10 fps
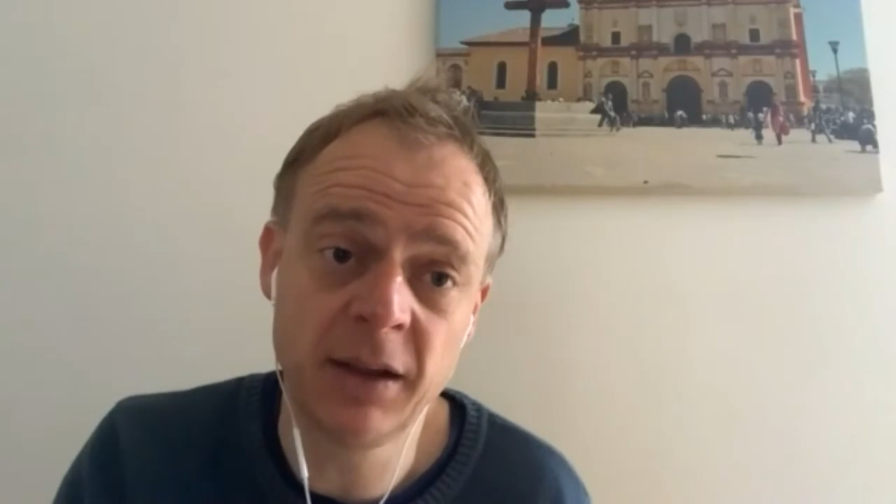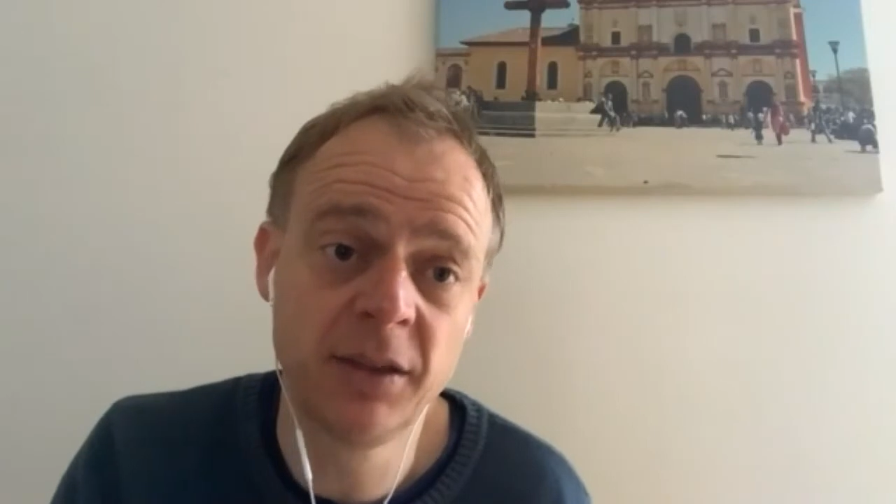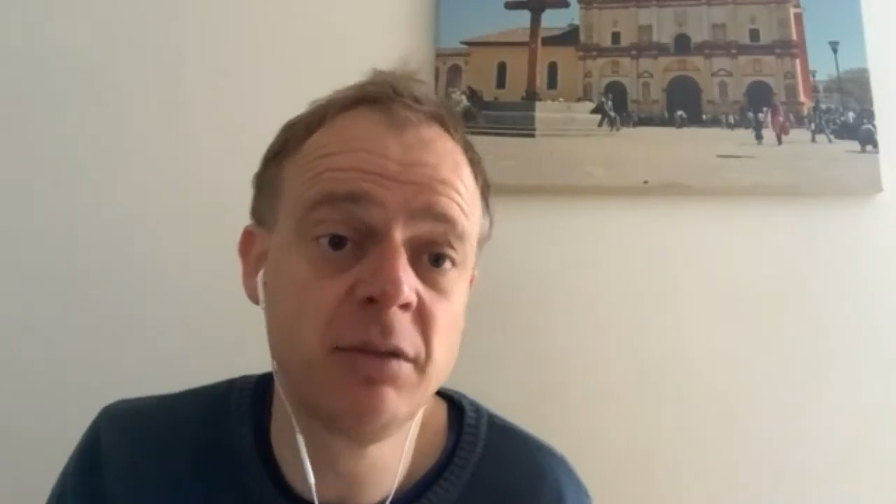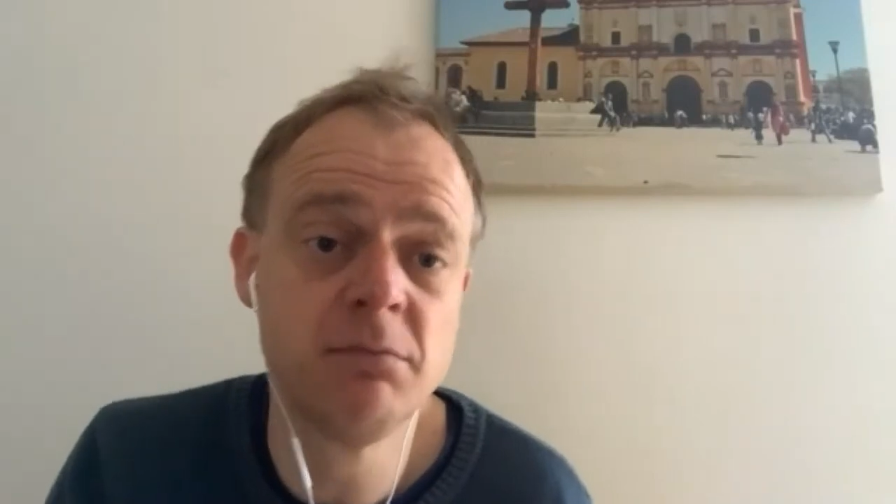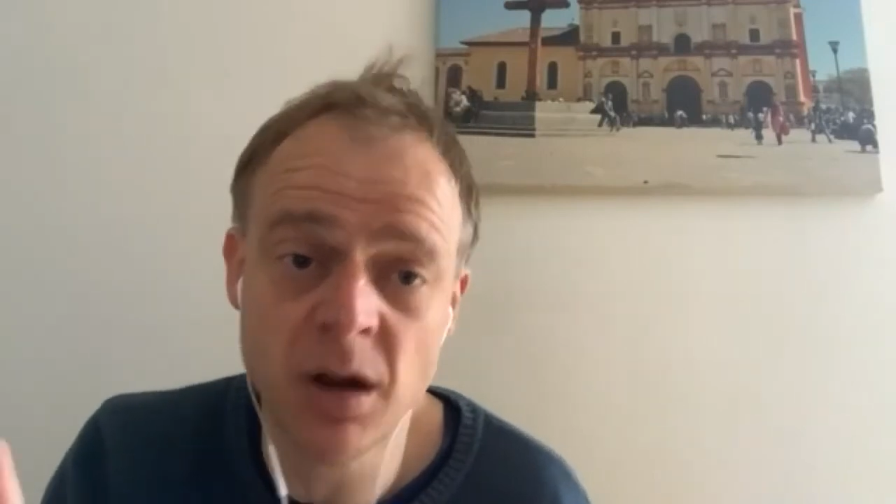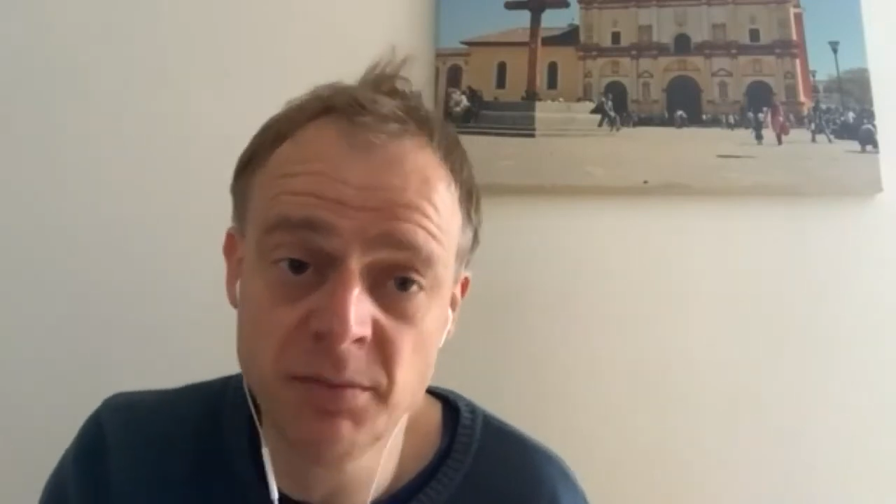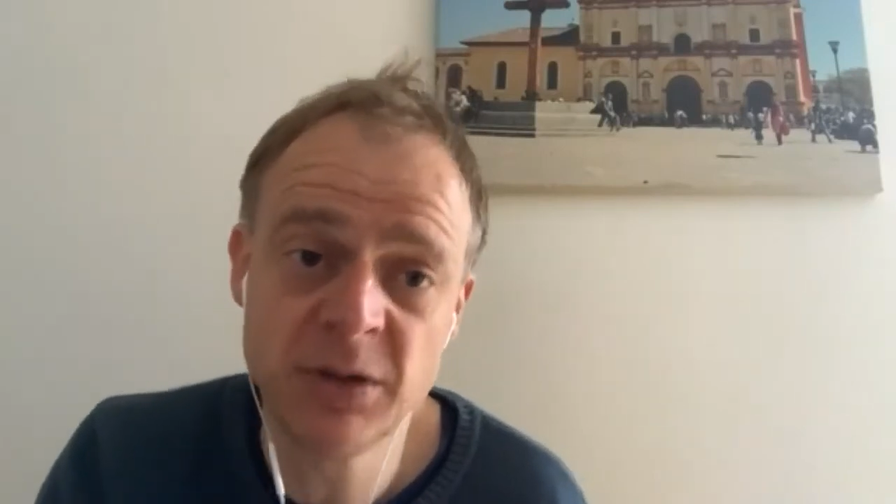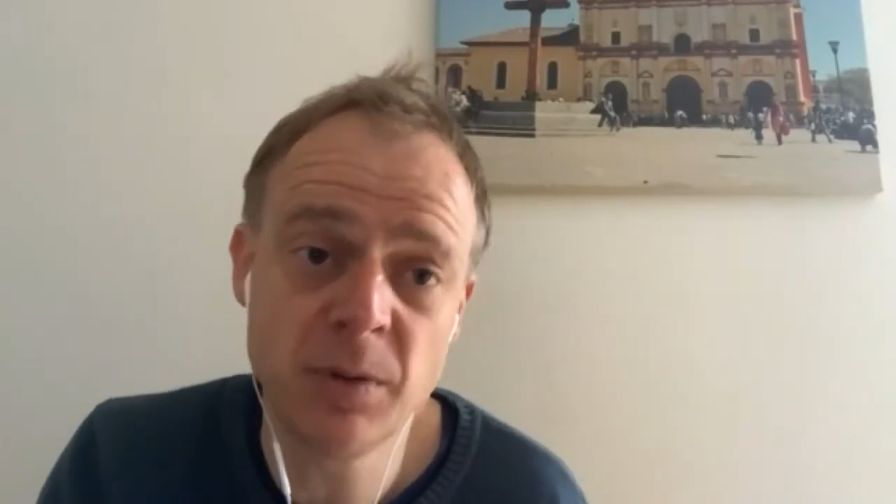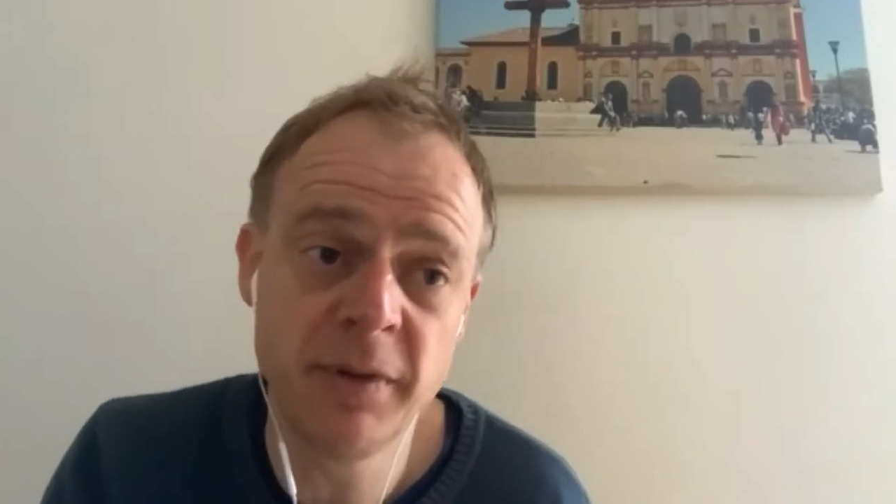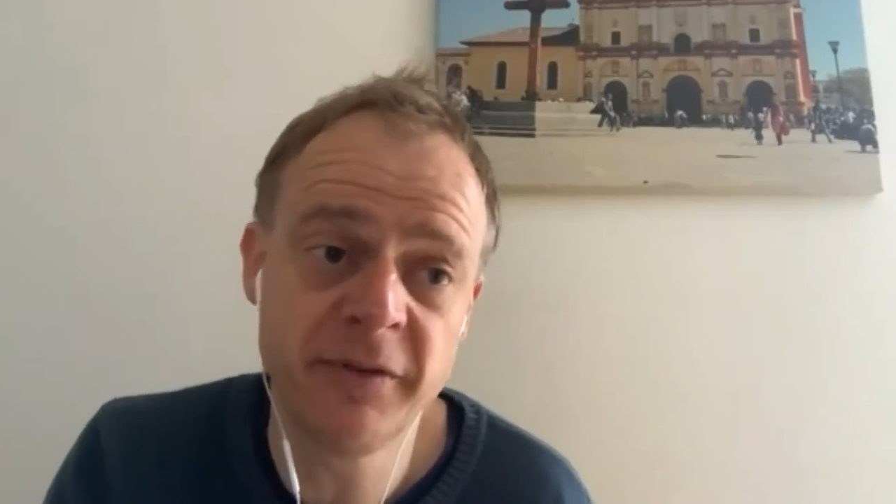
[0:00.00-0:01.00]
There are moments
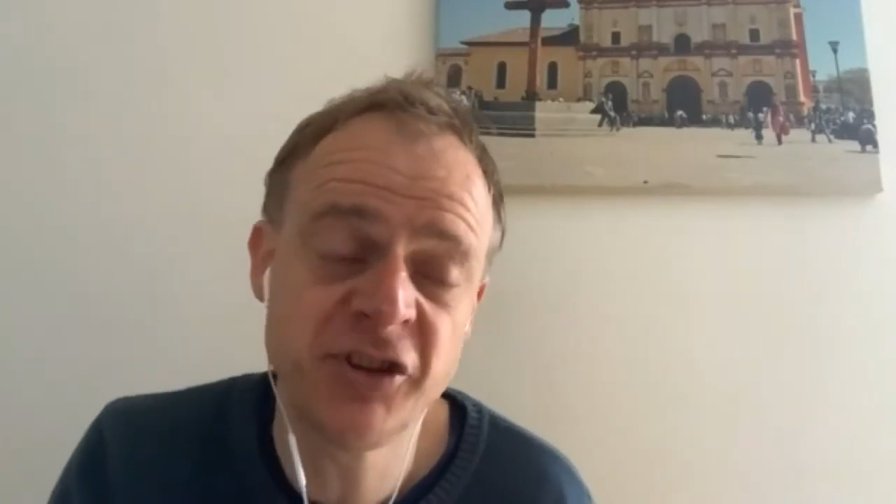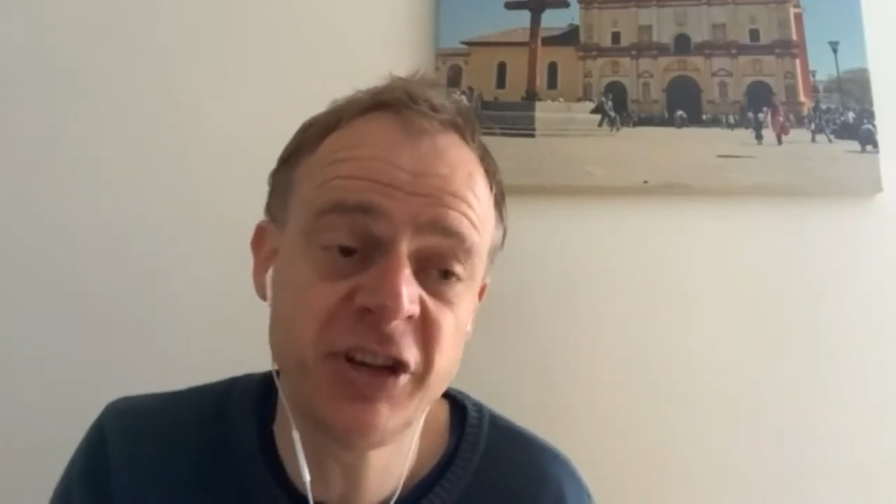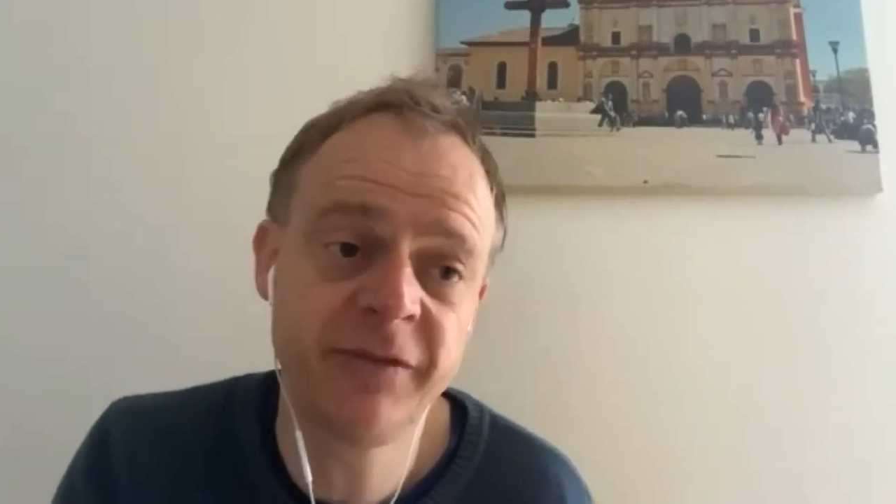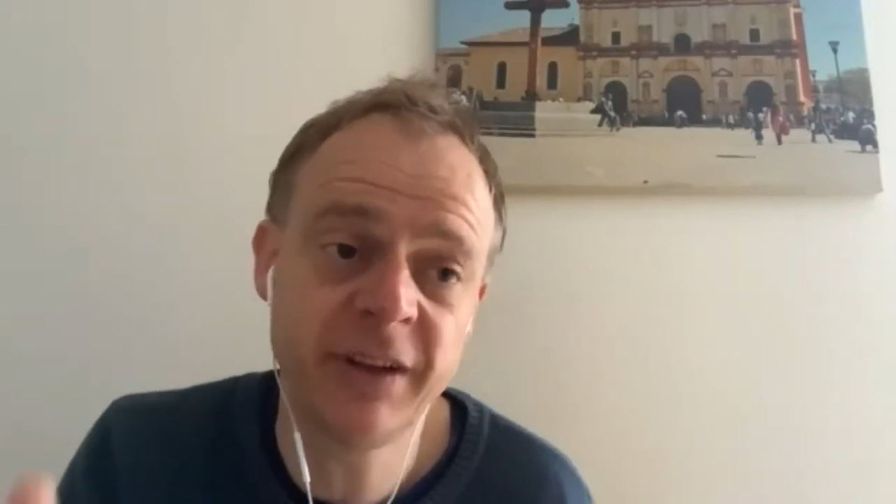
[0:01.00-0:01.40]
when we've achieved